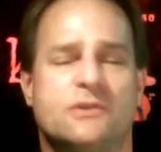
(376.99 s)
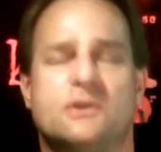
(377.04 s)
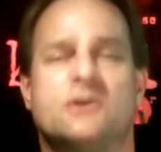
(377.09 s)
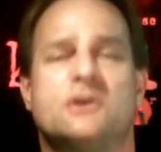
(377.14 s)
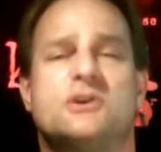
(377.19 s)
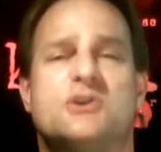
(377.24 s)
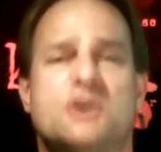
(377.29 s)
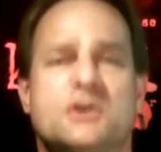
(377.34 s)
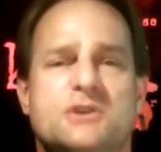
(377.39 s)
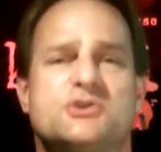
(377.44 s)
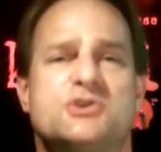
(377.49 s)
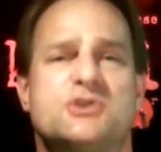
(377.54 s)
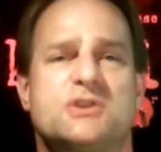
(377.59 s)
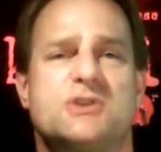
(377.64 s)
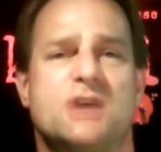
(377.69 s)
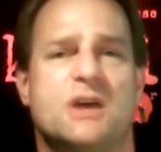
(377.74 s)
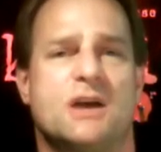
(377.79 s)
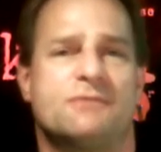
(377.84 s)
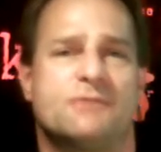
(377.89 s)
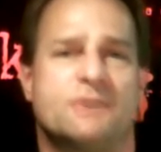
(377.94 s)
And they're good
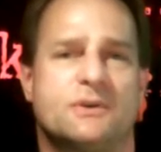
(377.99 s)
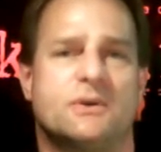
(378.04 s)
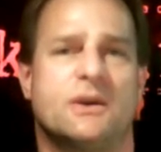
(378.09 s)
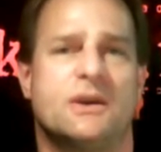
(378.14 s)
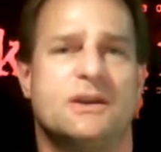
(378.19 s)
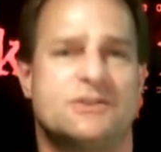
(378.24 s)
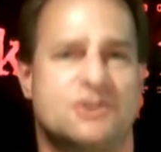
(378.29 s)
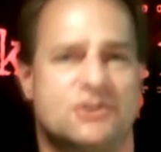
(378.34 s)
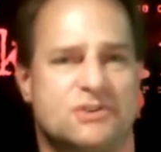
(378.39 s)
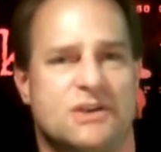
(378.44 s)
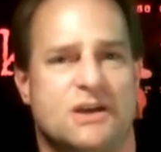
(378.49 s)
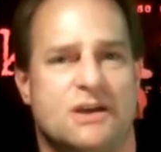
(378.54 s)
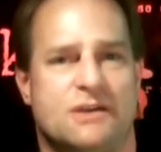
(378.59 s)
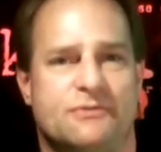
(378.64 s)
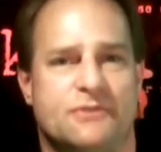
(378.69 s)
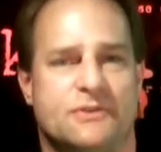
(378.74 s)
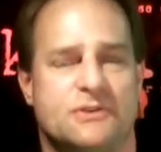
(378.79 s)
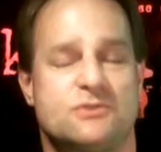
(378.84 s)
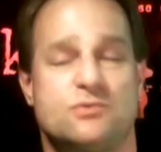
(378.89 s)
stuff, great stuff.